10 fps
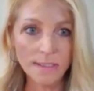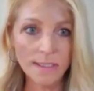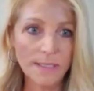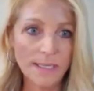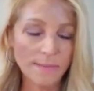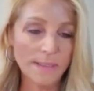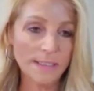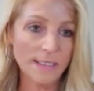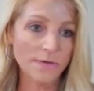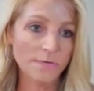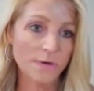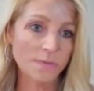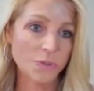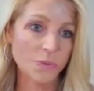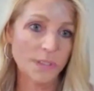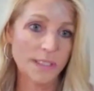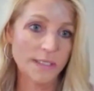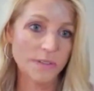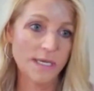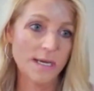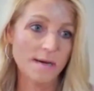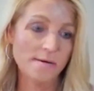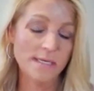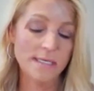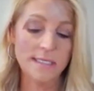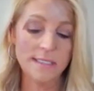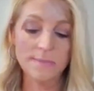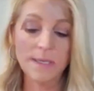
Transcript: him and I have been together for almost 20 years now, and he's